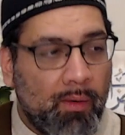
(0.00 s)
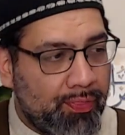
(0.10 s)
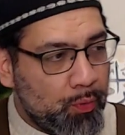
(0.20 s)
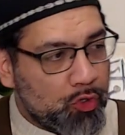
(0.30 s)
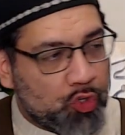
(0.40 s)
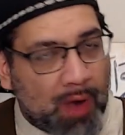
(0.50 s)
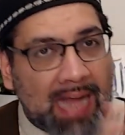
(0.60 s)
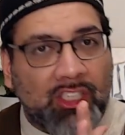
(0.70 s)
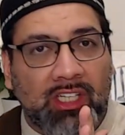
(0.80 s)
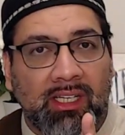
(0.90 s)

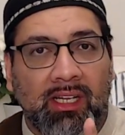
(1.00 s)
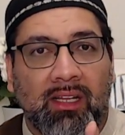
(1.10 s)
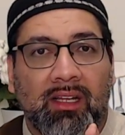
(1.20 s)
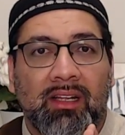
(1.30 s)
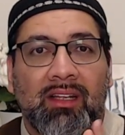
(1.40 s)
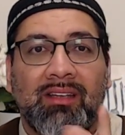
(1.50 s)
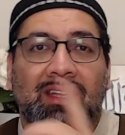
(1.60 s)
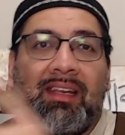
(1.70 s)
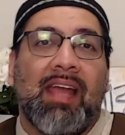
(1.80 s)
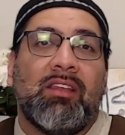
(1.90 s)
tragedy to
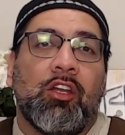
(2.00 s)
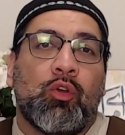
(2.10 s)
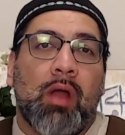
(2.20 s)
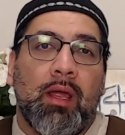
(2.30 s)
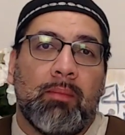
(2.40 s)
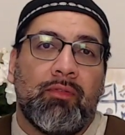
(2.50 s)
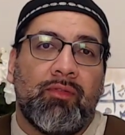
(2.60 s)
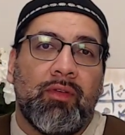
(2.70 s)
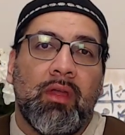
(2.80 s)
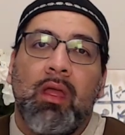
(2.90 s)
get to triumph.
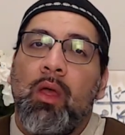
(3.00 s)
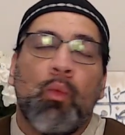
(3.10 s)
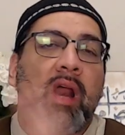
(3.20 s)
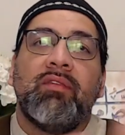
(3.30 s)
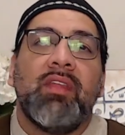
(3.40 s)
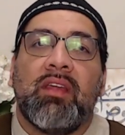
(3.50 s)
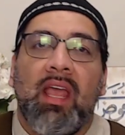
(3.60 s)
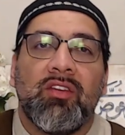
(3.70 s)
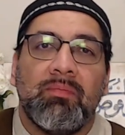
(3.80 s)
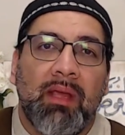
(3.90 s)
Whatever the
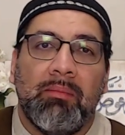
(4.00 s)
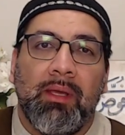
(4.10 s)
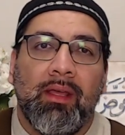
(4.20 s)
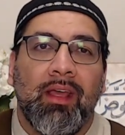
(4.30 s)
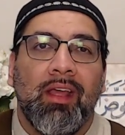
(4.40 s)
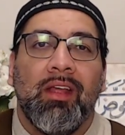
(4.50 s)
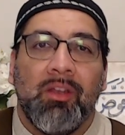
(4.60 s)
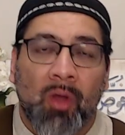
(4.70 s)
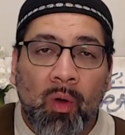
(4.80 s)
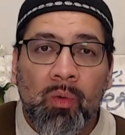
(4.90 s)
case may be,
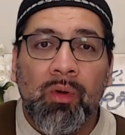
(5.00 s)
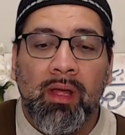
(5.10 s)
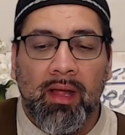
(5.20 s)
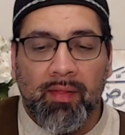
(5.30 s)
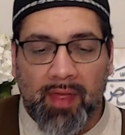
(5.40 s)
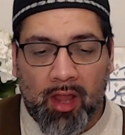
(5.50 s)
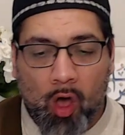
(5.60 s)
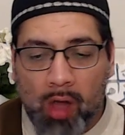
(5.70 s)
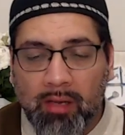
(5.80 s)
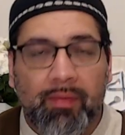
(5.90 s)
know that
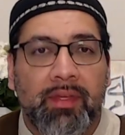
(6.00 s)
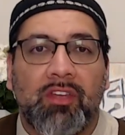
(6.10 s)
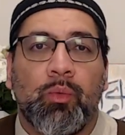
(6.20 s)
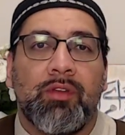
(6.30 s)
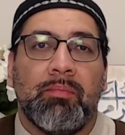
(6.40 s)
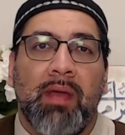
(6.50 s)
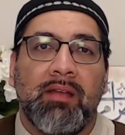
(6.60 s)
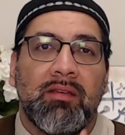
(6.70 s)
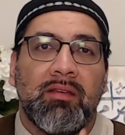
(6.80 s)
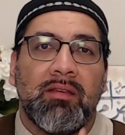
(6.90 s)
all of this was
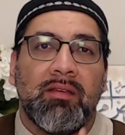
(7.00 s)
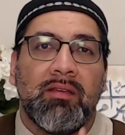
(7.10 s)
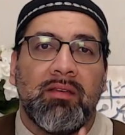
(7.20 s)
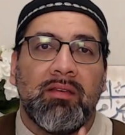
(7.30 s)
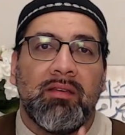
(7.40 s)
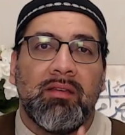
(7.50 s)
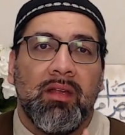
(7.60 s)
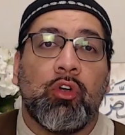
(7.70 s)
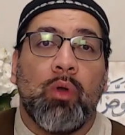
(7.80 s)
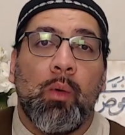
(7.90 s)
meant to help us
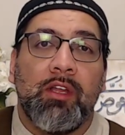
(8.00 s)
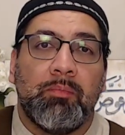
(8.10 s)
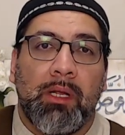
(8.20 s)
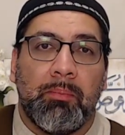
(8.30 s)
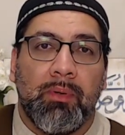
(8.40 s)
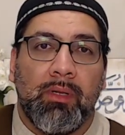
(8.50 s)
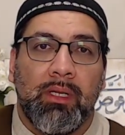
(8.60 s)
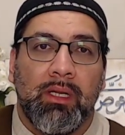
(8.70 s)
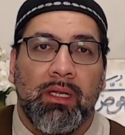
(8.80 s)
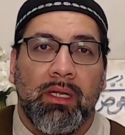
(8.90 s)
grow as people,
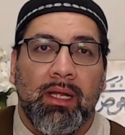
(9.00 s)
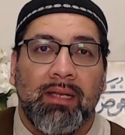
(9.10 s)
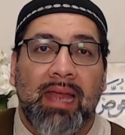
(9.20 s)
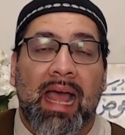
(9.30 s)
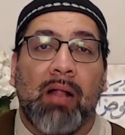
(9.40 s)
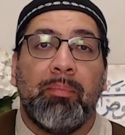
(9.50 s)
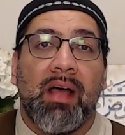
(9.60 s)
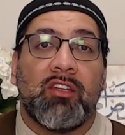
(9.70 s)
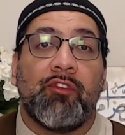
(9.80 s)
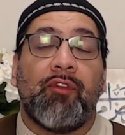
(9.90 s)
to help us
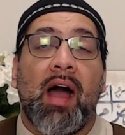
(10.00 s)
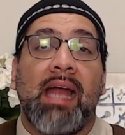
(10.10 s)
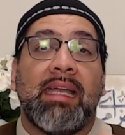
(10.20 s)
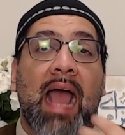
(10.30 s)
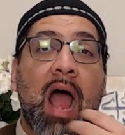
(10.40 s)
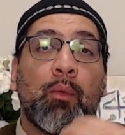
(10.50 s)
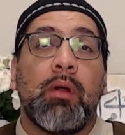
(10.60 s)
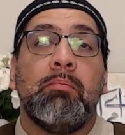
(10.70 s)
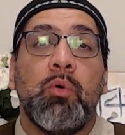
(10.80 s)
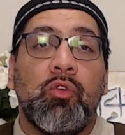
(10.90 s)
find our
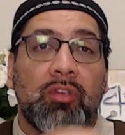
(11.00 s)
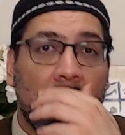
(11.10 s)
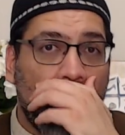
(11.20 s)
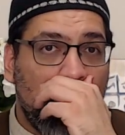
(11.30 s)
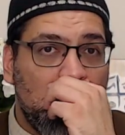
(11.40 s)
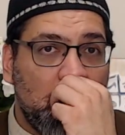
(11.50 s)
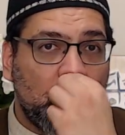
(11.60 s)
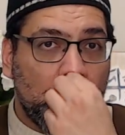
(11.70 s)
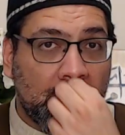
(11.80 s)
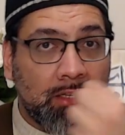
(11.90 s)
Musa so we
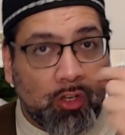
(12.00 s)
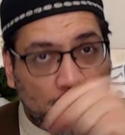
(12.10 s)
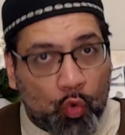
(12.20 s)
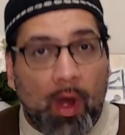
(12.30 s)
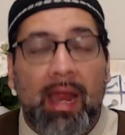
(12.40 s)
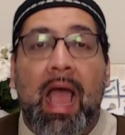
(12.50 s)
can destroy our